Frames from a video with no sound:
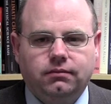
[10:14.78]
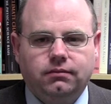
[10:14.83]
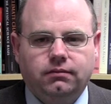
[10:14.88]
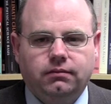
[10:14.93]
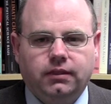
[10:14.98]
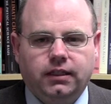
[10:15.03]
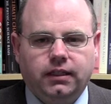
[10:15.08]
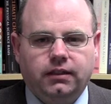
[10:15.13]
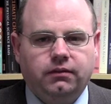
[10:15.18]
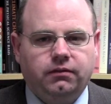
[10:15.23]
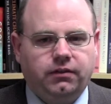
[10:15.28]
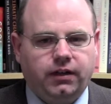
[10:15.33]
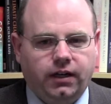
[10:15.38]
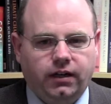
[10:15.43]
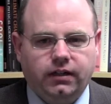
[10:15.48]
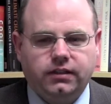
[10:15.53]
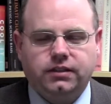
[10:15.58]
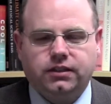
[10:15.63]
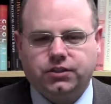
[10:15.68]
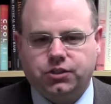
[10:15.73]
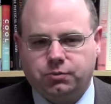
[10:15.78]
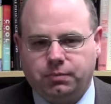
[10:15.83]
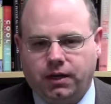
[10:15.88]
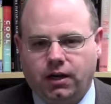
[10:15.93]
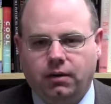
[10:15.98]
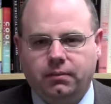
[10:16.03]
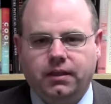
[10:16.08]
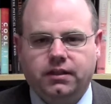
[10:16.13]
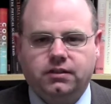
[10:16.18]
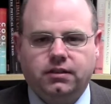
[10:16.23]
That in various
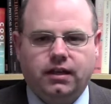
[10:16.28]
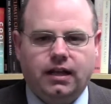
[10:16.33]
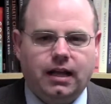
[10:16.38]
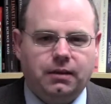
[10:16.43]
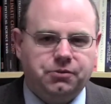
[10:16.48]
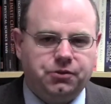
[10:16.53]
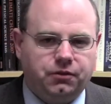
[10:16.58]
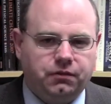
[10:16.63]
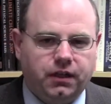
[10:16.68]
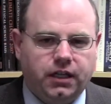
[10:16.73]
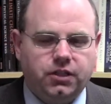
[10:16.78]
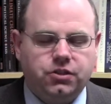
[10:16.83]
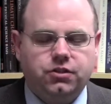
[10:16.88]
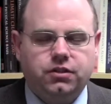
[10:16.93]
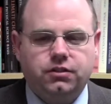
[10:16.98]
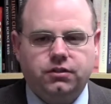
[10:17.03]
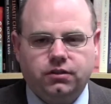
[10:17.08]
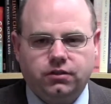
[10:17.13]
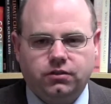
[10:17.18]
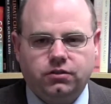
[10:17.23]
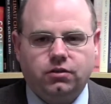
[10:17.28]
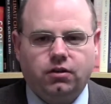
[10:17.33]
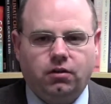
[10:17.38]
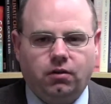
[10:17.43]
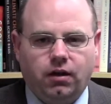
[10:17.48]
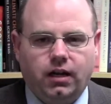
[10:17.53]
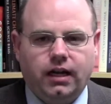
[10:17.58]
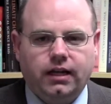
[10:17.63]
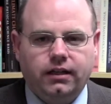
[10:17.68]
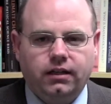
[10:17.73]
experiments and observations and
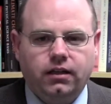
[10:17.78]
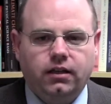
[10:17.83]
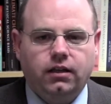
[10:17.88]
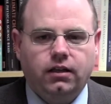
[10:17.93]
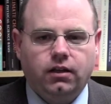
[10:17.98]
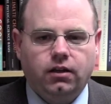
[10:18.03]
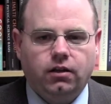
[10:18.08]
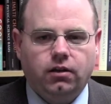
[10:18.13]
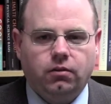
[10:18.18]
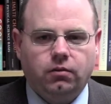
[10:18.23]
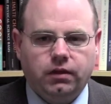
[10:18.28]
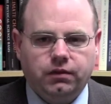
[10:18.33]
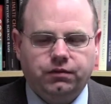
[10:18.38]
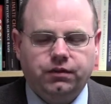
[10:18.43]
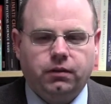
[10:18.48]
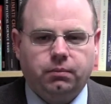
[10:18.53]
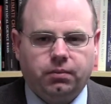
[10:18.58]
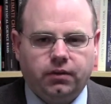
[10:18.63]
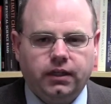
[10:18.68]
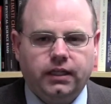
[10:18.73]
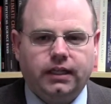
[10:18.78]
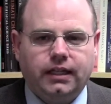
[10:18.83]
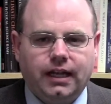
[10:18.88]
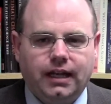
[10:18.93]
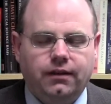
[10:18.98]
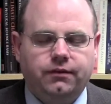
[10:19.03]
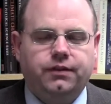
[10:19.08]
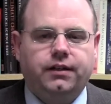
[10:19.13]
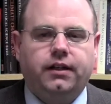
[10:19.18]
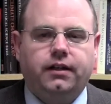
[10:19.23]
so on, we feel pretty
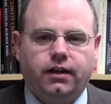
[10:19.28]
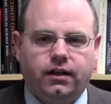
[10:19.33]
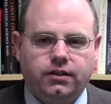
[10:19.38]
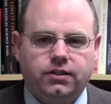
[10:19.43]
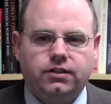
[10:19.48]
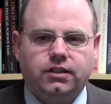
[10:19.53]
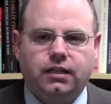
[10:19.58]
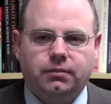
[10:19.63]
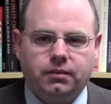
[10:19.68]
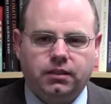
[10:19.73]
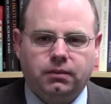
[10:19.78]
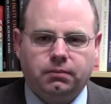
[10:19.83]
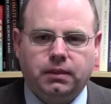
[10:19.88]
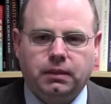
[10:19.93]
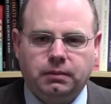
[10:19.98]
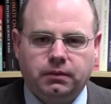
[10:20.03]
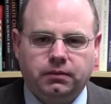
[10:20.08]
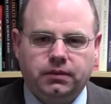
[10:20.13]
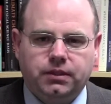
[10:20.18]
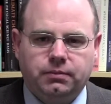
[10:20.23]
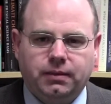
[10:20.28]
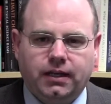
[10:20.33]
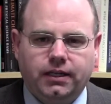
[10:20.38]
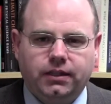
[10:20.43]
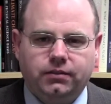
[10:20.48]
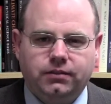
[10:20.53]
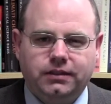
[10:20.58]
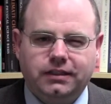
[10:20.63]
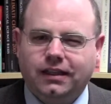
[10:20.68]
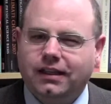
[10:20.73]
confident in our statement that people
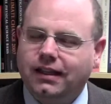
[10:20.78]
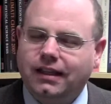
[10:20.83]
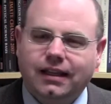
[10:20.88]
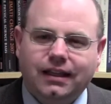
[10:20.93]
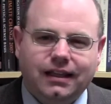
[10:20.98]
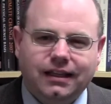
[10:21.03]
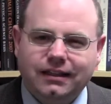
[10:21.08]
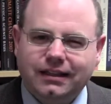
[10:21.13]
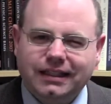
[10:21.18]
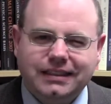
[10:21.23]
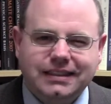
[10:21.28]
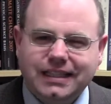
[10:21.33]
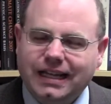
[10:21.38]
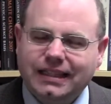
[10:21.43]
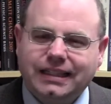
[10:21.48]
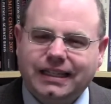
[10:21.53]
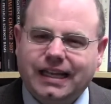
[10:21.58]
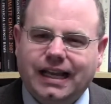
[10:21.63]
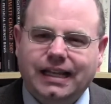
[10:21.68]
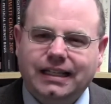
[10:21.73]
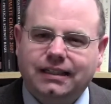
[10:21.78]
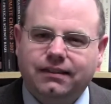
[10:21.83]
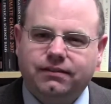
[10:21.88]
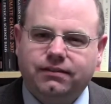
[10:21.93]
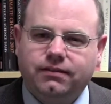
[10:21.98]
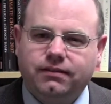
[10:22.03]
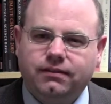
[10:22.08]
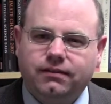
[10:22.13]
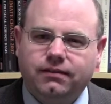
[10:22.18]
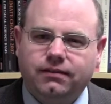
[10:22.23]
respond to it and say, that's not the kind
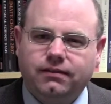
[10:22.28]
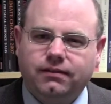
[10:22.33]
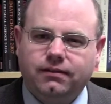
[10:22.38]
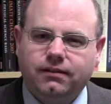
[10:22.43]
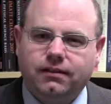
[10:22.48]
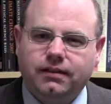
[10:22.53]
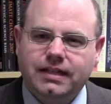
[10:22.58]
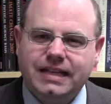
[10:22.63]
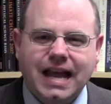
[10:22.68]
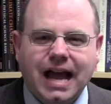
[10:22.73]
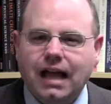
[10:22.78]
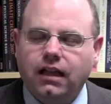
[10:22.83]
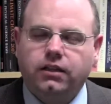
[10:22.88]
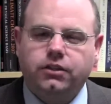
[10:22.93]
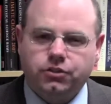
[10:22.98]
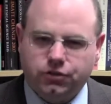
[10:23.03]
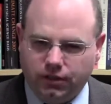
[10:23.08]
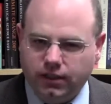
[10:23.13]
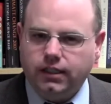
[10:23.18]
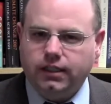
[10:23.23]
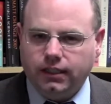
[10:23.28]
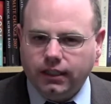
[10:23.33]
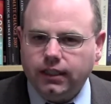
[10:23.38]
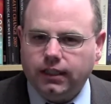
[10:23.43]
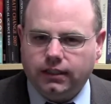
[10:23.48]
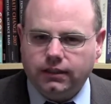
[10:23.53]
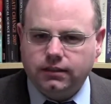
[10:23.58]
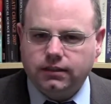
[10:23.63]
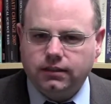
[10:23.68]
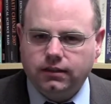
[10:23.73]
of knowledge that it
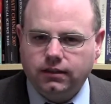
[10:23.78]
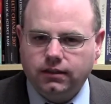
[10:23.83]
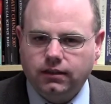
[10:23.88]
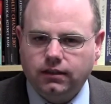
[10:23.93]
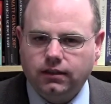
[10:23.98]
is.